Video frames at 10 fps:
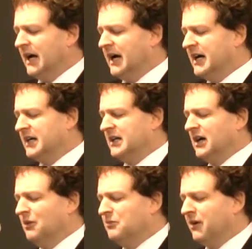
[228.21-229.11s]
Uh,
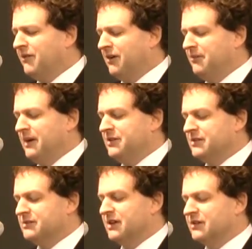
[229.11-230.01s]
I'll briefly
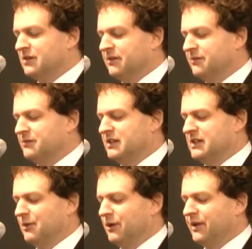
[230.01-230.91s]
mention, since, I've,
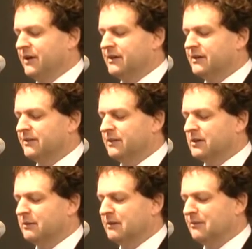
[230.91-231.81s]
since I'm on the, the
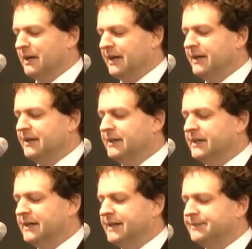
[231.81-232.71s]
topic of money,
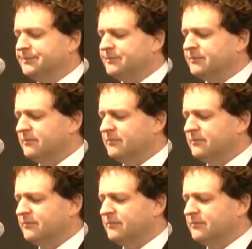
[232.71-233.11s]
uh,